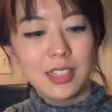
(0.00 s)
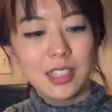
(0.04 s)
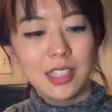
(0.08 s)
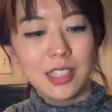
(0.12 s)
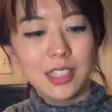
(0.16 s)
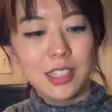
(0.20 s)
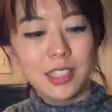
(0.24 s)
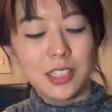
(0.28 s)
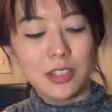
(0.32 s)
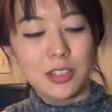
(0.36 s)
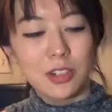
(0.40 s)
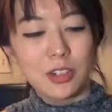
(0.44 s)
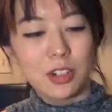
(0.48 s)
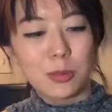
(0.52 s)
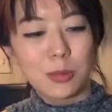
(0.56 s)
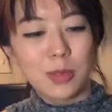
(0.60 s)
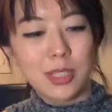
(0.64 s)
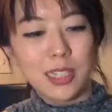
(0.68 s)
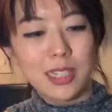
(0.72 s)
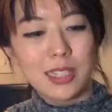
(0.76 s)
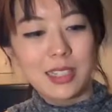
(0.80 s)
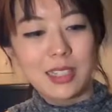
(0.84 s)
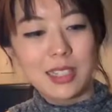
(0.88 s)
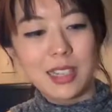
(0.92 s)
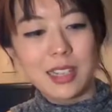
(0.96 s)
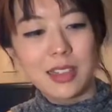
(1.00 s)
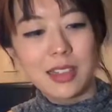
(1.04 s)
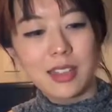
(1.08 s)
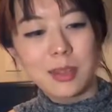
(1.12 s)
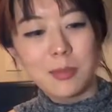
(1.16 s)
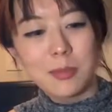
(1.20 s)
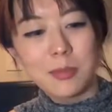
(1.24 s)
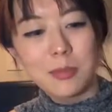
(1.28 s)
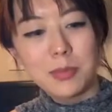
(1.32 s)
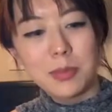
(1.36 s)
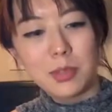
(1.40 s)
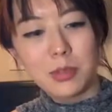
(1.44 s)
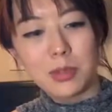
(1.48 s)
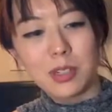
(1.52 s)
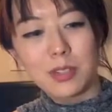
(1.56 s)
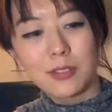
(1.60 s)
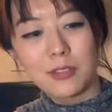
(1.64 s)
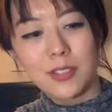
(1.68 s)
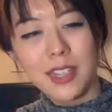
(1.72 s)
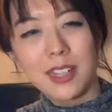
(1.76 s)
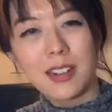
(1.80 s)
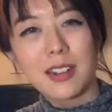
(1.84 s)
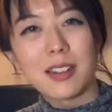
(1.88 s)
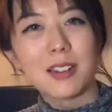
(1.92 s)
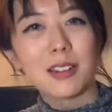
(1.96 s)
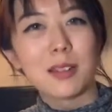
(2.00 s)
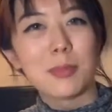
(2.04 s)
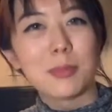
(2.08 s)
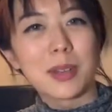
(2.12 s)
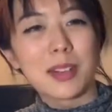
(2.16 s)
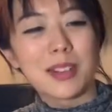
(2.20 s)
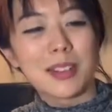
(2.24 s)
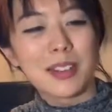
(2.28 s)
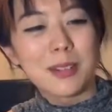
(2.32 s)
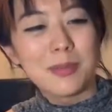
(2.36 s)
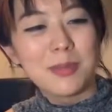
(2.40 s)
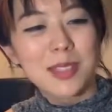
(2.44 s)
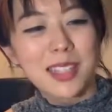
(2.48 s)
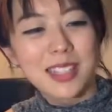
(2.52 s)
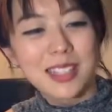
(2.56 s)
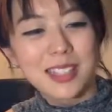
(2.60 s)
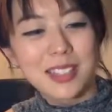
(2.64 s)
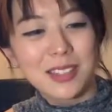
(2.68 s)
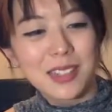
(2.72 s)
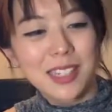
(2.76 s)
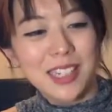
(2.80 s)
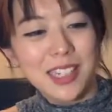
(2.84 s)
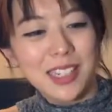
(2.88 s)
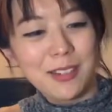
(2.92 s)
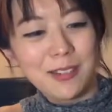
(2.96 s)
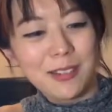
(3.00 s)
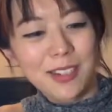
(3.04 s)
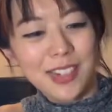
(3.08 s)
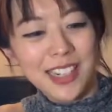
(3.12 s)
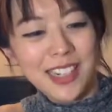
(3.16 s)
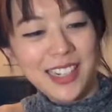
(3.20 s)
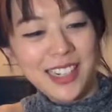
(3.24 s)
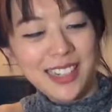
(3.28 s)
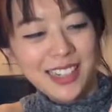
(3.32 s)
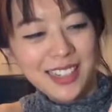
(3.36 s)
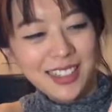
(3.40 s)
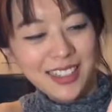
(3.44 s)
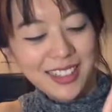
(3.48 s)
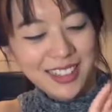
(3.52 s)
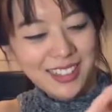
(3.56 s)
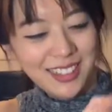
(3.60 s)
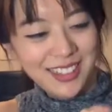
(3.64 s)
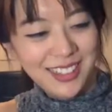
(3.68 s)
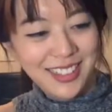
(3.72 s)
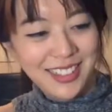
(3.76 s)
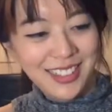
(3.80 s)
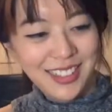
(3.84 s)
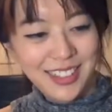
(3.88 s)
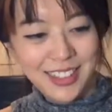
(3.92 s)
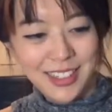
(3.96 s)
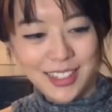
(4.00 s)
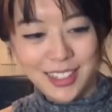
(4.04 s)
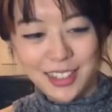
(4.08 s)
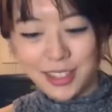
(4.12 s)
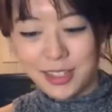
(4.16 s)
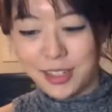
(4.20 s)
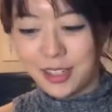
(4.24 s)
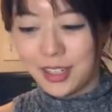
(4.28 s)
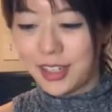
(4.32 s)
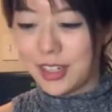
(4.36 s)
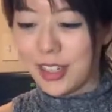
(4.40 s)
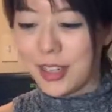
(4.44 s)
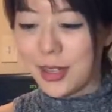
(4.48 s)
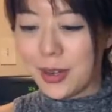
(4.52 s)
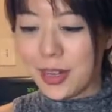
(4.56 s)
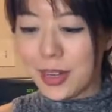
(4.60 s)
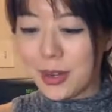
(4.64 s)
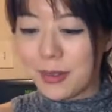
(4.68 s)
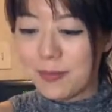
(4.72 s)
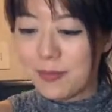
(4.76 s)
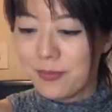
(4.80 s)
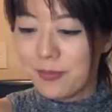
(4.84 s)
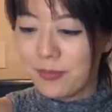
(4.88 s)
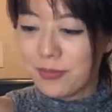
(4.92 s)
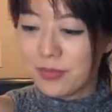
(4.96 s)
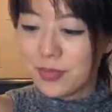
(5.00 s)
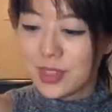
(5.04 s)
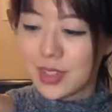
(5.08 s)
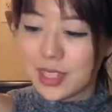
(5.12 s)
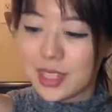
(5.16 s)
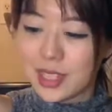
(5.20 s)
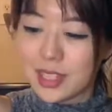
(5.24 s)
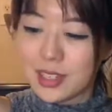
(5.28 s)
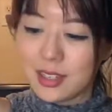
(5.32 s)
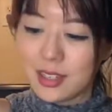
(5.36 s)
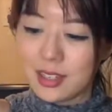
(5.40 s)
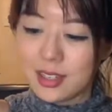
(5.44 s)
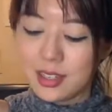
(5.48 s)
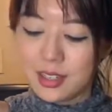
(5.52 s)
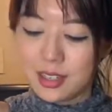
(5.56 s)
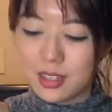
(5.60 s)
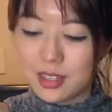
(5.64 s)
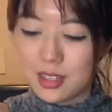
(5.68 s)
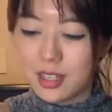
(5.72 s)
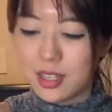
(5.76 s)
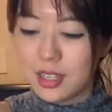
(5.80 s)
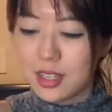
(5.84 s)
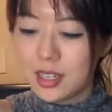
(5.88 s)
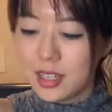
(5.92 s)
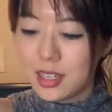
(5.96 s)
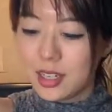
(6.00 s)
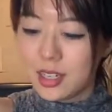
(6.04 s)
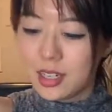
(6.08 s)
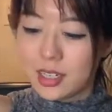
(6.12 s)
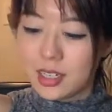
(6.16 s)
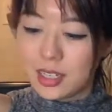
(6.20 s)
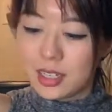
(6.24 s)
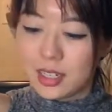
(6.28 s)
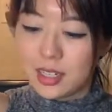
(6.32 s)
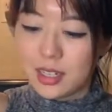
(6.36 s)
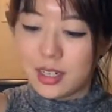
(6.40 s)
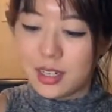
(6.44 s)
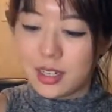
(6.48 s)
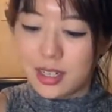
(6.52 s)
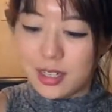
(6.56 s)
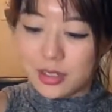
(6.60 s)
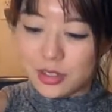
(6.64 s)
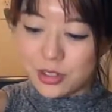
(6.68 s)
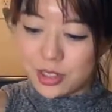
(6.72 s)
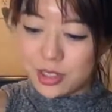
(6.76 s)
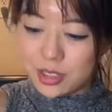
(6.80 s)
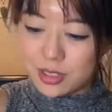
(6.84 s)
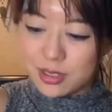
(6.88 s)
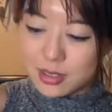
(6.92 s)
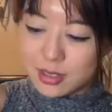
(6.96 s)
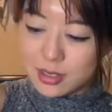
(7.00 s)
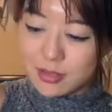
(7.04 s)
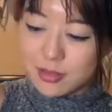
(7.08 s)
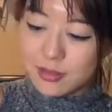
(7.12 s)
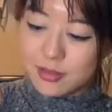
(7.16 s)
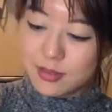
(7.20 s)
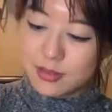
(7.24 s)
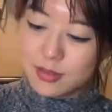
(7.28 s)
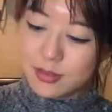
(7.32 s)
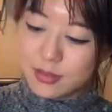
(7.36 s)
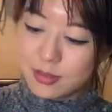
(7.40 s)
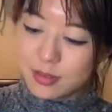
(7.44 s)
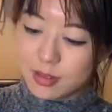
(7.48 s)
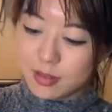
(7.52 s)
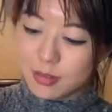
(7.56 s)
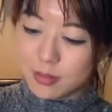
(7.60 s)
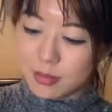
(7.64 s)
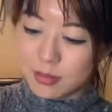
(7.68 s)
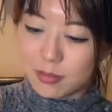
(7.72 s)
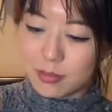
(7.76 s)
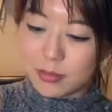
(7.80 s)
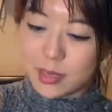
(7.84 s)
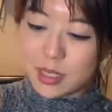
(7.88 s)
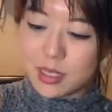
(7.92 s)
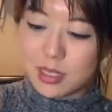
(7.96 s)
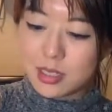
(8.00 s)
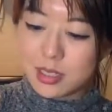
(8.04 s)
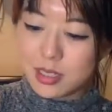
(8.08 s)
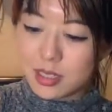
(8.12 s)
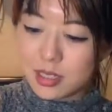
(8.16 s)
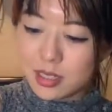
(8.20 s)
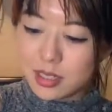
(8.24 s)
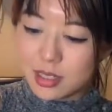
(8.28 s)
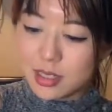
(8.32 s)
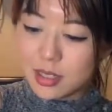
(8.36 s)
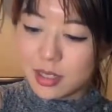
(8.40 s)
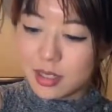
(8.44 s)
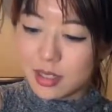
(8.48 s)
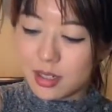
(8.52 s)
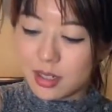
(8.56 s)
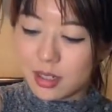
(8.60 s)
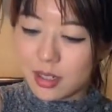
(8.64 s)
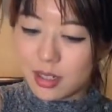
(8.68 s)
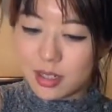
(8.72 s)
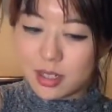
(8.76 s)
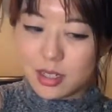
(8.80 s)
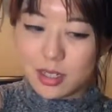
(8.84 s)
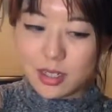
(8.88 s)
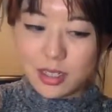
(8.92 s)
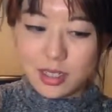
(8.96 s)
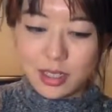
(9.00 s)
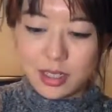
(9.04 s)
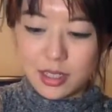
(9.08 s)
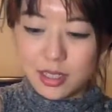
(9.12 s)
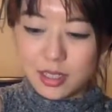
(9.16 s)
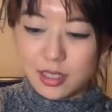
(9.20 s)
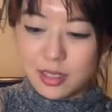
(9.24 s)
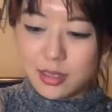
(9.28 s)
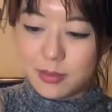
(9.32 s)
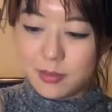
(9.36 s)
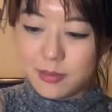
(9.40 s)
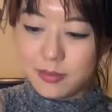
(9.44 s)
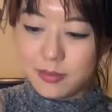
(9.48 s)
you normally see them sort of like on the bottom. That's so cute, right? Okay. And just mix this all up.